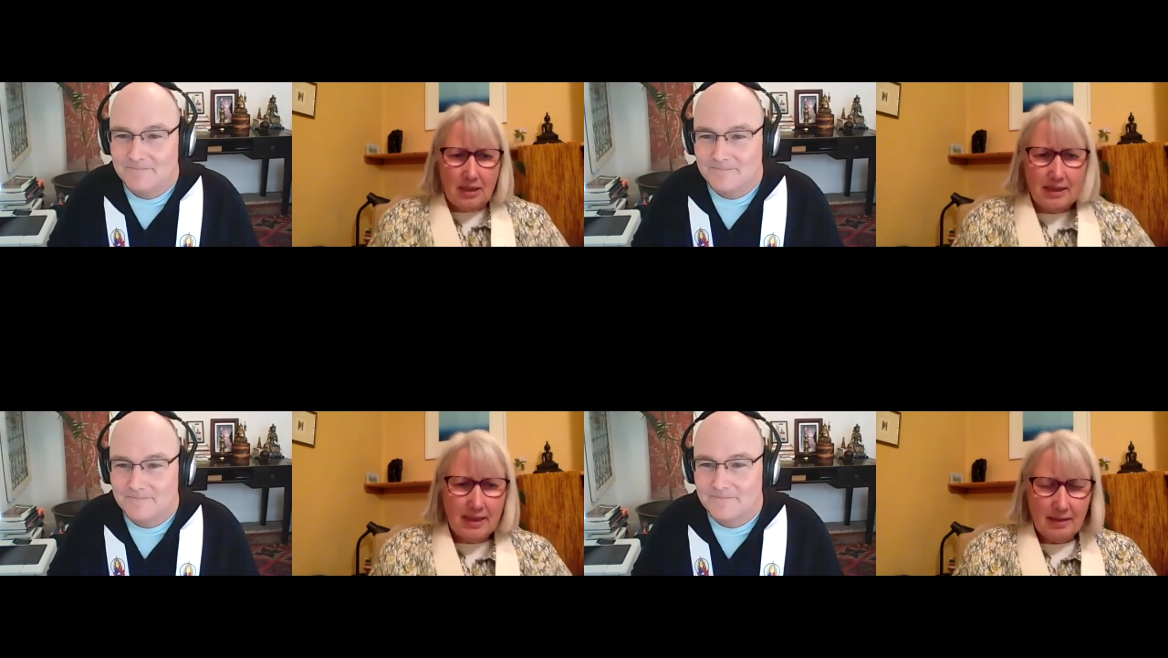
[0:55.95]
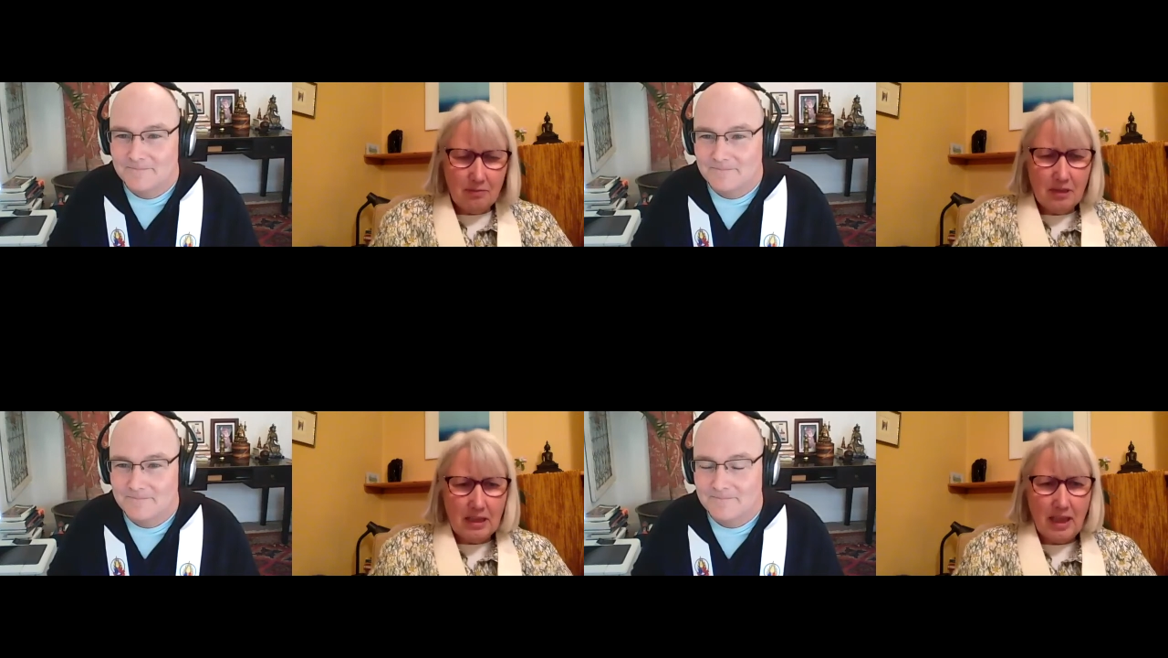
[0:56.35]
Speaker 1: just
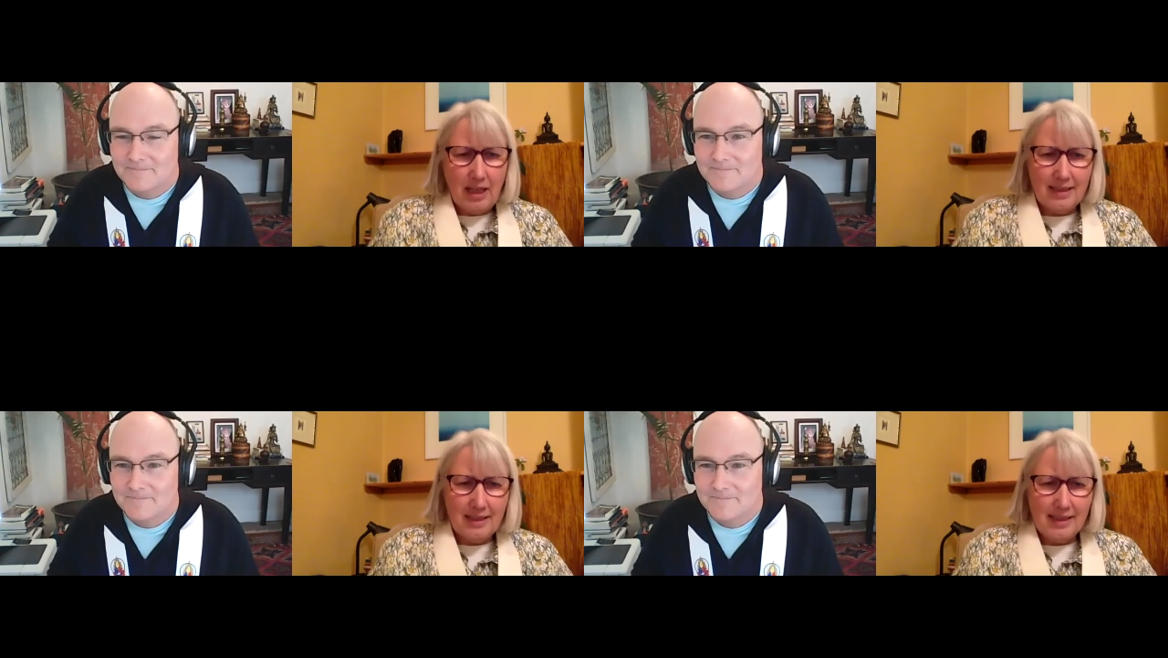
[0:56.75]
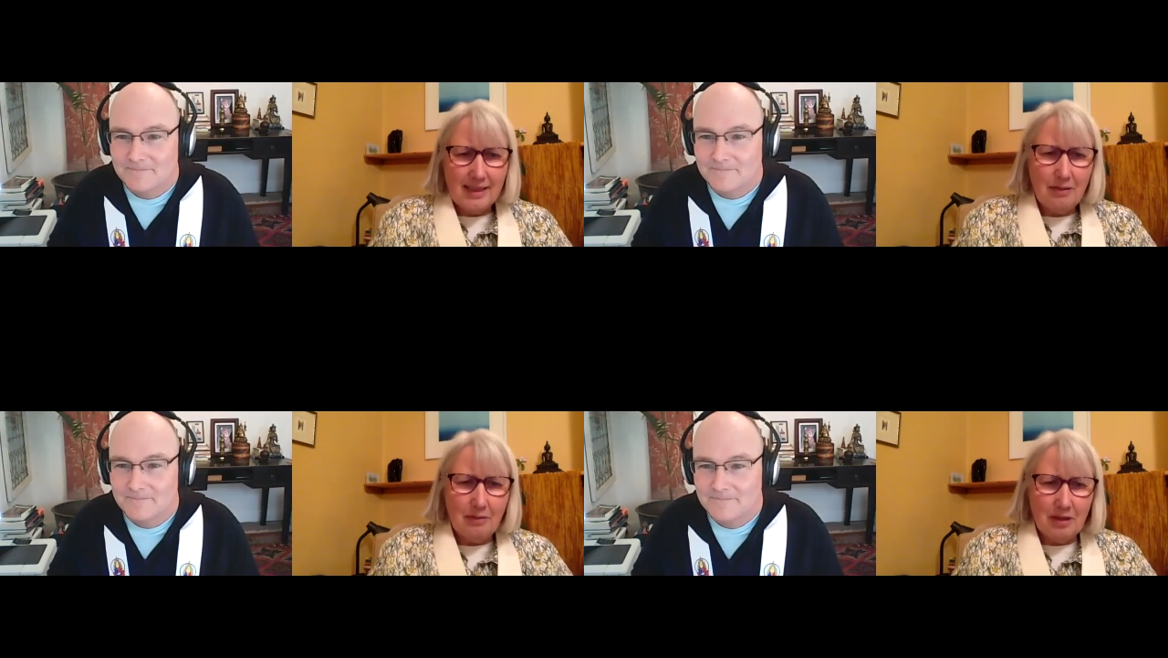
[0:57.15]
would like to
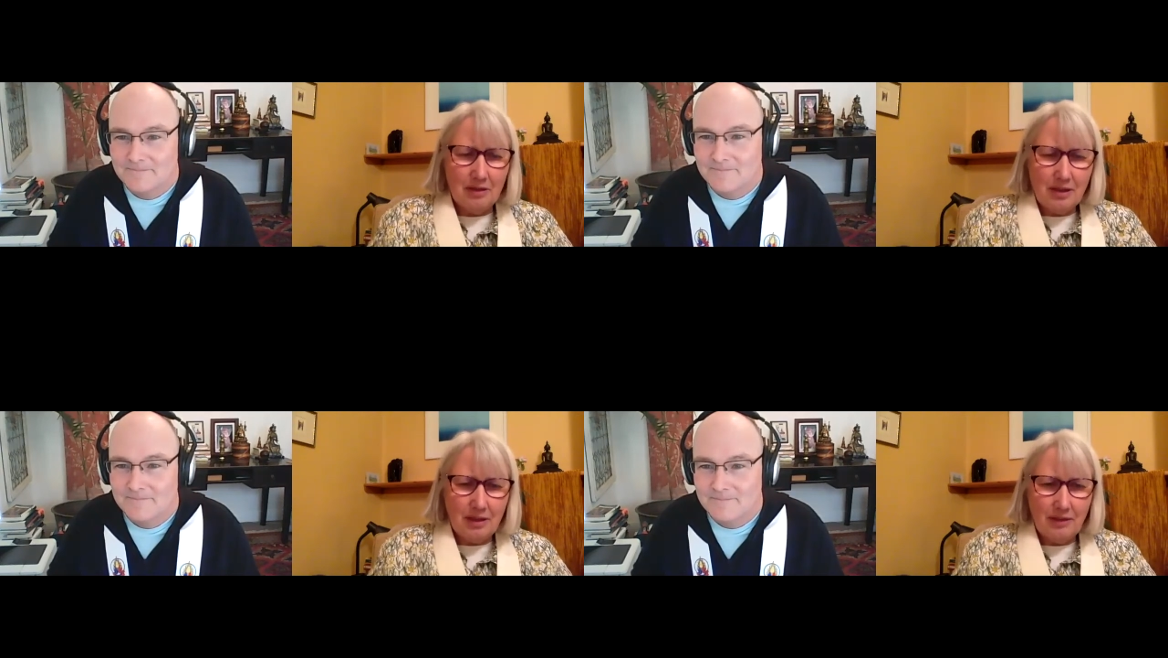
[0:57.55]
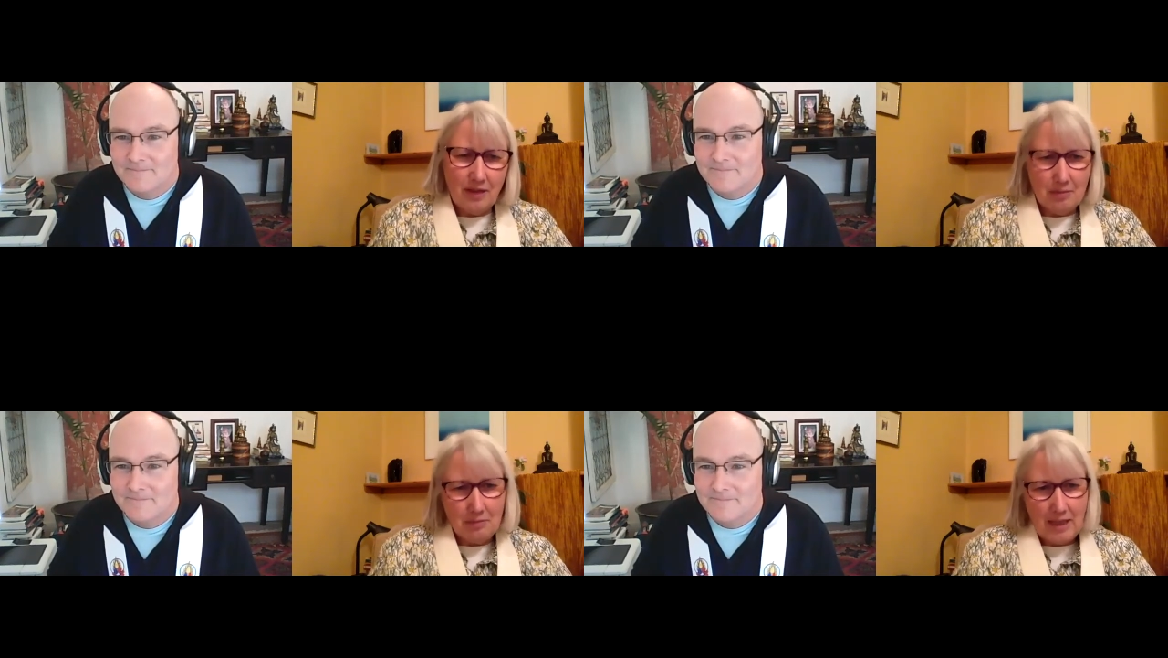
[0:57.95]
see one or two of
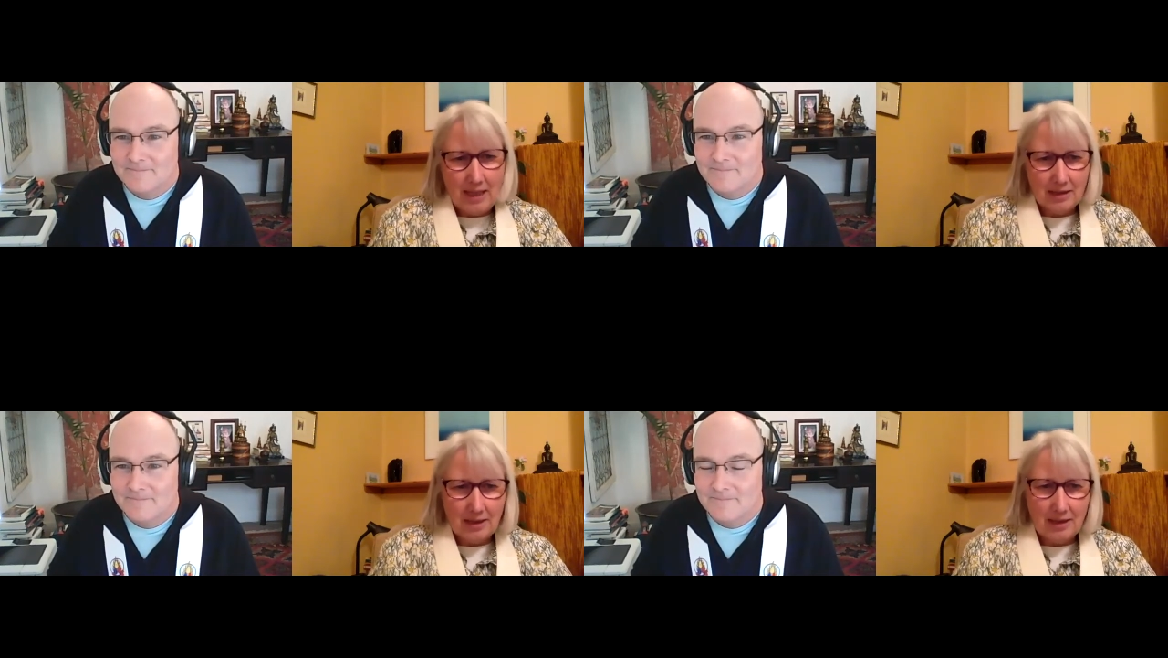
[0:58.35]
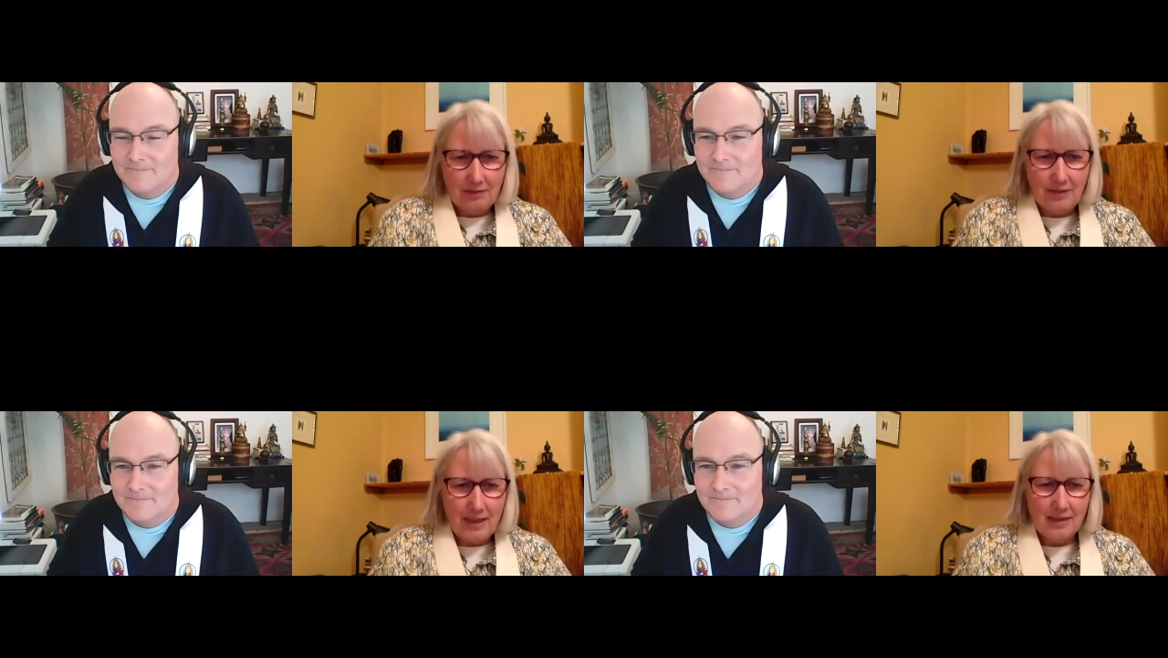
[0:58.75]
them actually
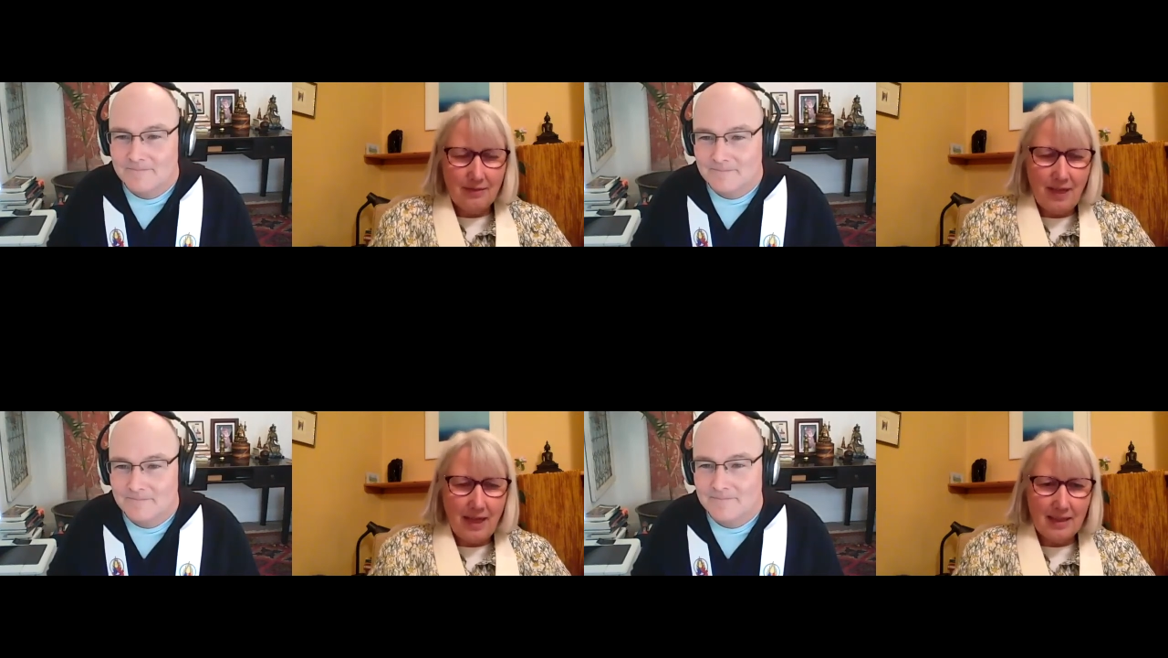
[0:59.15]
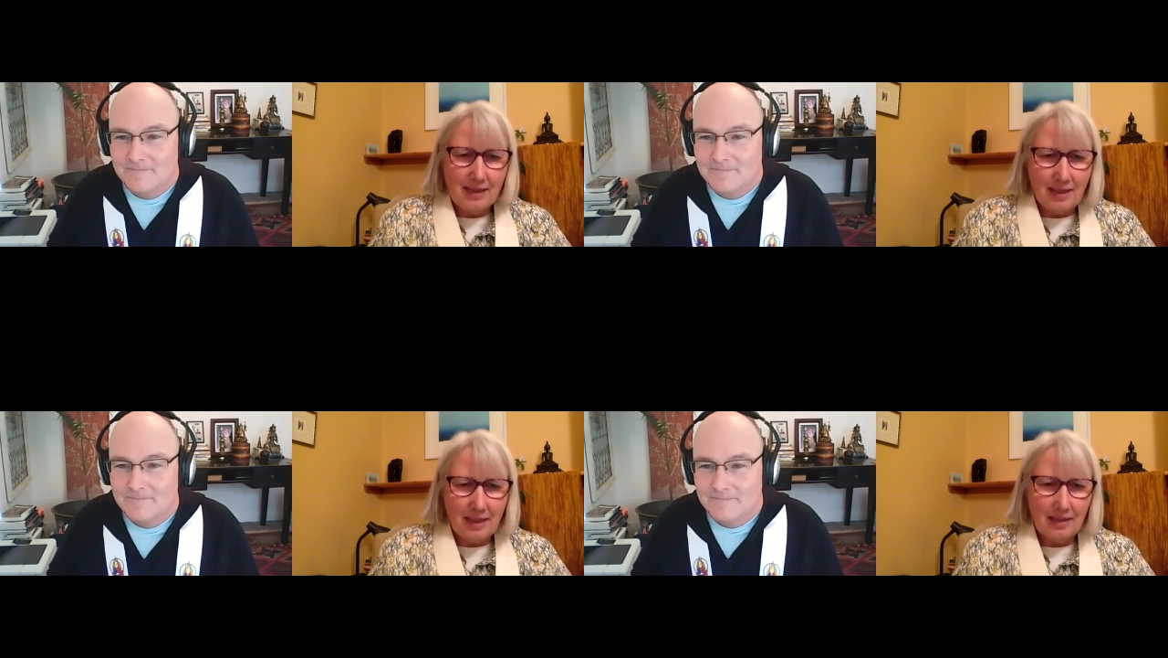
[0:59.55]
face to face,
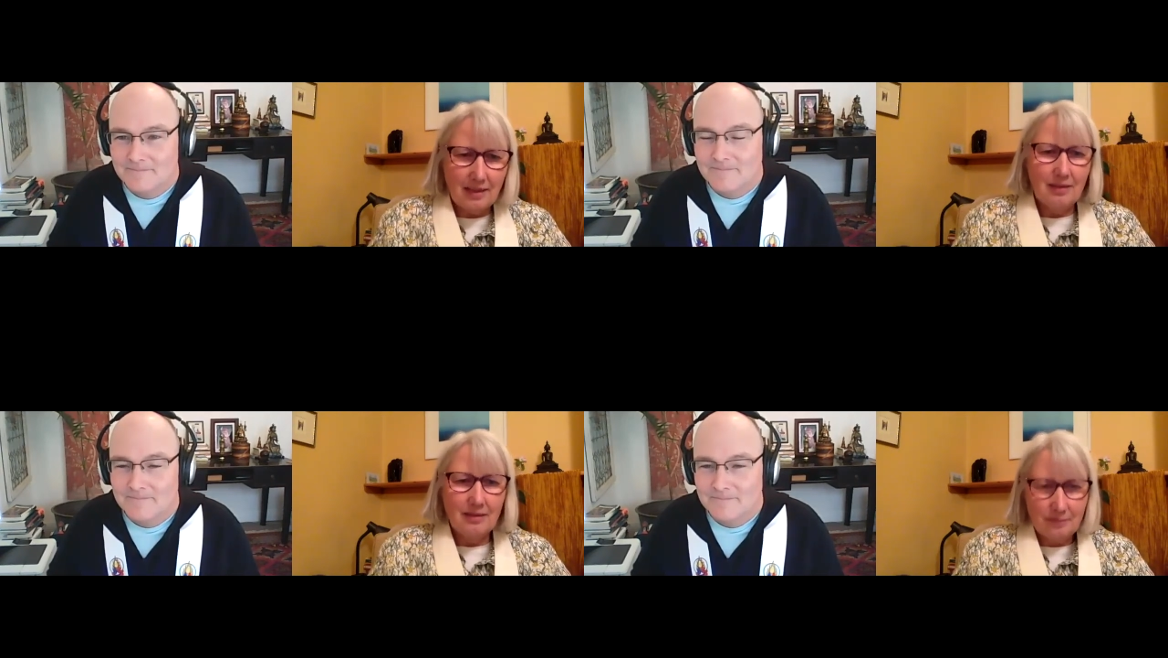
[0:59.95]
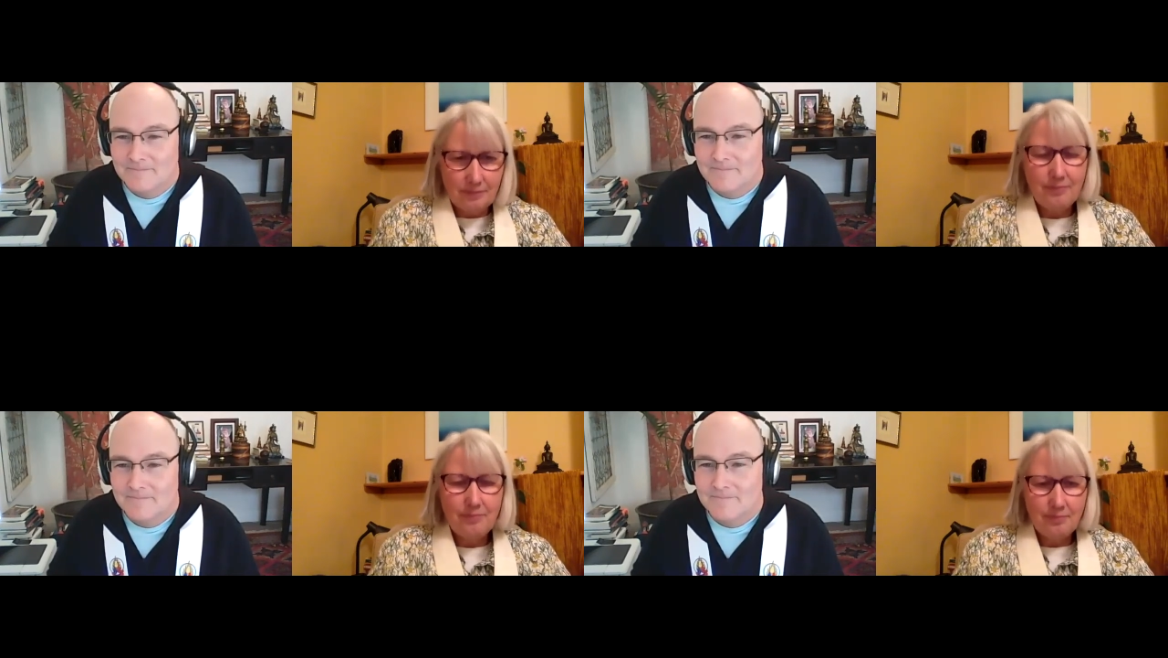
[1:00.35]
I
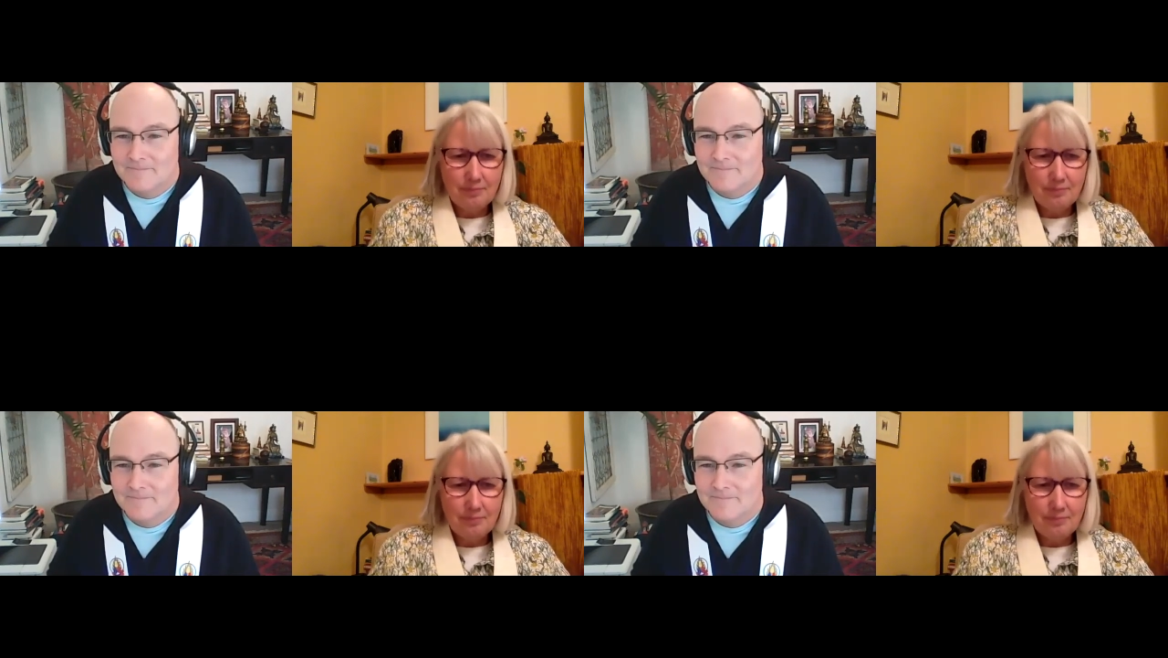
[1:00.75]
think. Mm.